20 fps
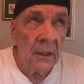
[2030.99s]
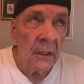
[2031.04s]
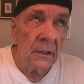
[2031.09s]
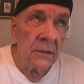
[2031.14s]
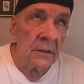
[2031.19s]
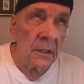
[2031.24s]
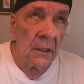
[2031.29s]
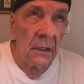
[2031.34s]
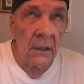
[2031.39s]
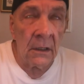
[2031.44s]
I
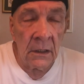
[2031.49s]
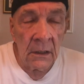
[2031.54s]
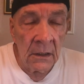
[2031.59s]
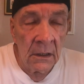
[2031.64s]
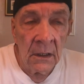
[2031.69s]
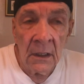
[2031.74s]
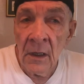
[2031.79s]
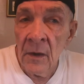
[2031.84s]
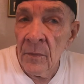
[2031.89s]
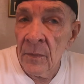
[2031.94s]
say, oh.
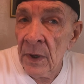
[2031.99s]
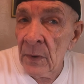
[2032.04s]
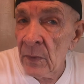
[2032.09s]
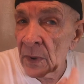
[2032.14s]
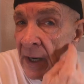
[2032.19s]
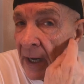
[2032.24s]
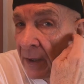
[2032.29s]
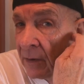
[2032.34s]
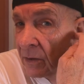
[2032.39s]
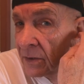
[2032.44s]
But
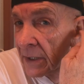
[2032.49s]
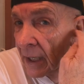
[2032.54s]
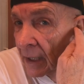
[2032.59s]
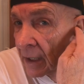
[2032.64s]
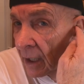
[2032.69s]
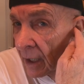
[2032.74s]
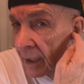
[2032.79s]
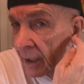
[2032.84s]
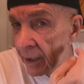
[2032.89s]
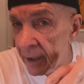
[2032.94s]
what I do is I
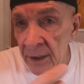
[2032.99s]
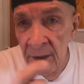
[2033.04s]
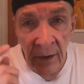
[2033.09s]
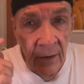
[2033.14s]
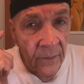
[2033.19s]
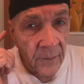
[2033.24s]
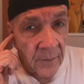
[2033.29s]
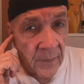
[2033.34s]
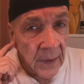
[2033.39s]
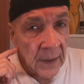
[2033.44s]
cut it
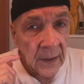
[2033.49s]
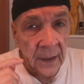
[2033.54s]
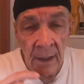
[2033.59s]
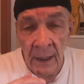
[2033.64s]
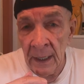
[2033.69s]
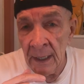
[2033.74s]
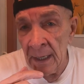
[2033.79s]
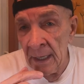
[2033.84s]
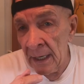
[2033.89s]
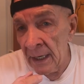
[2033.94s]
here,
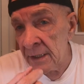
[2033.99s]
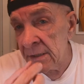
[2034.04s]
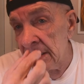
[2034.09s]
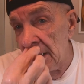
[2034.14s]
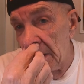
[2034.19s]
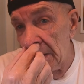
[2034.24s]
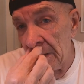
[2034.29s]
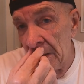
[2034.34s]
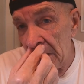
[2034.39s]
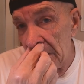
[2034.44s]
and I
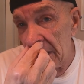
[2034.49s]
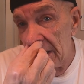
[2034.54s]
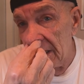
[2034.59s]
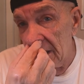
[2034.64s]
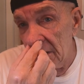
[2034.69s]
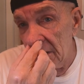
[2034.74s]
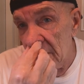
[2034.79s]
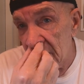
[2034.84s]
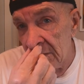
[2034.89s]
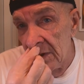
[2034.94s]
actually
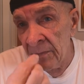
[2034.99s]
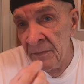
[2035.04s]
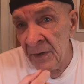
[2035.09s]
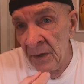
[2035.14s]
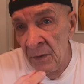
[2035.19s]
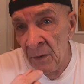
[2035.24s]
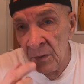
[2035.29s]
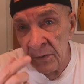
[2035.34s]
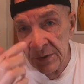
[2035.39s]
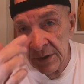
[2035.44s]
trim the
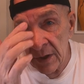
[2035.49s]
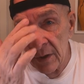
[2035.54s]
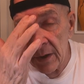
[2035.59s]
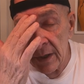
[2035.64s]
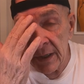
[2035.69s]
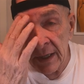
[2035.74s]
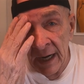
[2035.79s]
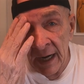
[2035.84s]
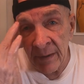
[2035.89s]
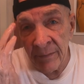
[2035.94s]
nose here
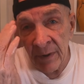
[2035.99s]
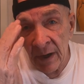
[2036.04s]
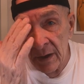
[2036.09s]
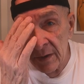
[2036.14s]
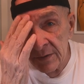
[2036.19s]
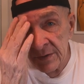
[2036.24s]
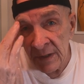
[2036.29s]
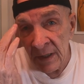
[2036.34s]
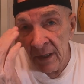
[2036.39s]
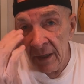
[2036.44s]
and the
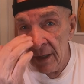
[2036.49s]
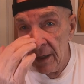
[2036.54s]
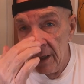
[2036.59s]
eyebrows.